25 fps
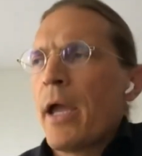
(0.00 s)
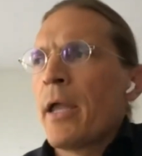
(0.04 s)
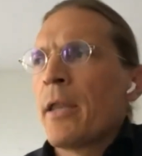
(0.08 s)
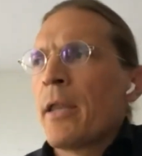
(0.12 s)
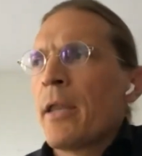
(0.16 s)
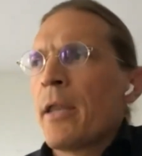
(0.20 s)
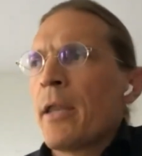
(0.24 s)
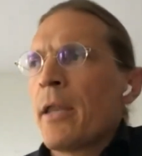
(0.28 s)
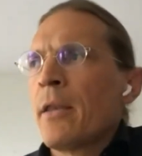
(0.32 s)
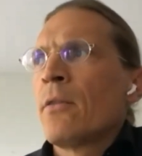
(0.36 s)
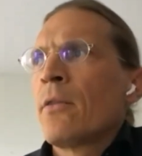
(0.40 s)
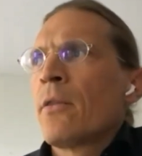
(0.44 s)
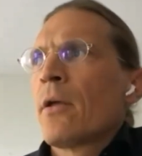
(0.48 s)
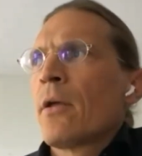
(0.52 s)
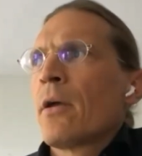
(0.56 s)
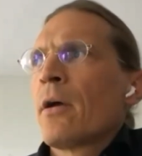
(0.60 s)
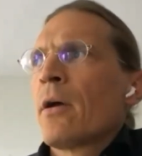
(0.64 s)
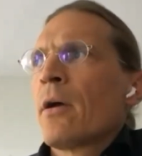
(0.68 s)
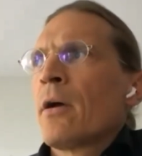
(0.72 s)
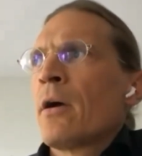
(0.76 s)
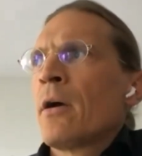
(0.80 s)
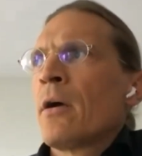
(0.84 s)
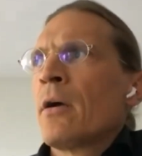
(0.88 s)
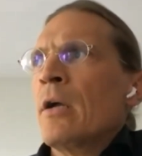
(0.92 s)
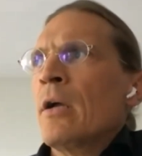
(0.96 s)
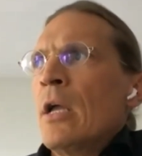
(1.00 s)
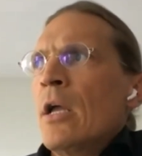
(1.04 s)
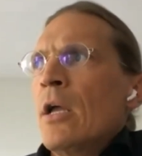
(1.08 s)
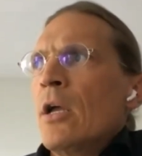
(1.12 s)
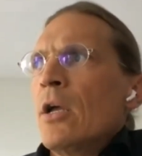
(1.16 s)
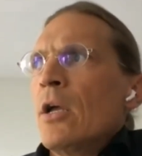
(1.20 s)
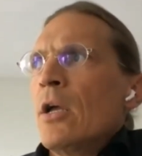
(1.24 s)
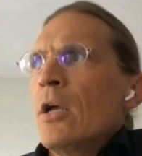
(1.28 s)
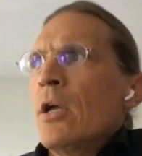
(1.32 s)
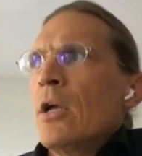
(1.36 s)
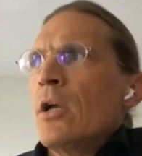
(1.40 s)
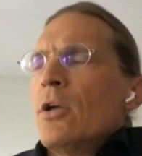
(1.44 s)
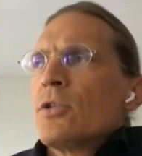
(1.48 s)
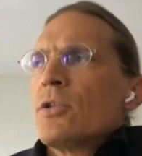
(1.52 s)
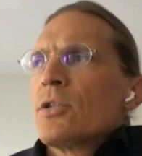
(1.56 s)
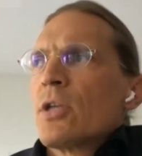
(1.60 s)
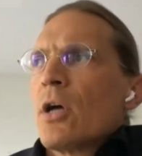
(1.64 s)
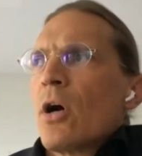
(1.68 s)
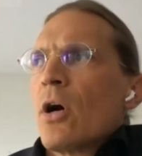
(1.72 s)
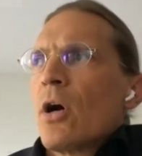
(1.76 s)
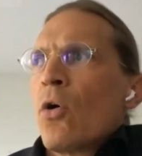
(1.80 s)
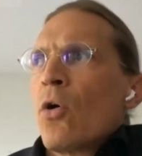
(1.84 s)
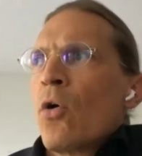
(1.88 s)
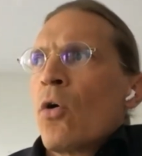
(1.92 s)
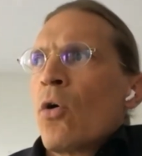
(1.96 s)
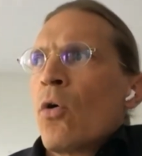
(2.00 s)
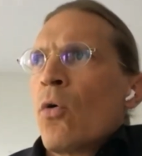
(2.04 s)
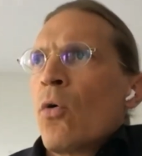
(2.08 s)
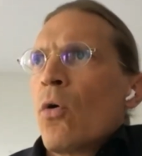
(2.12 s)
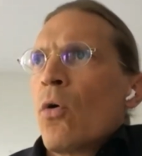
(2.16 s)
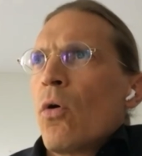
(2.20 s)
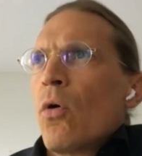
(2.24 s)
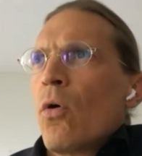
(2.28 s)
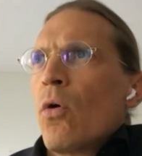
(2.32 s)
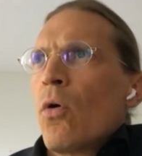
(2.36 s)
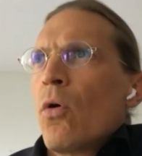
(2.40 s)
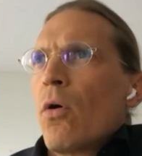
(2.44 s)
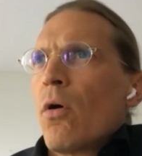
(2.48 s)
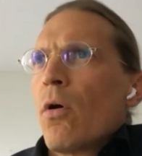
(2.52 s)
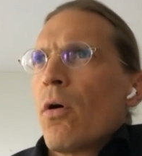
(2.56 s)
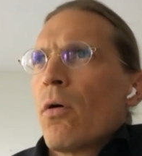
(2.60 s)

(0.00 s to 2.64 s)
and uh, so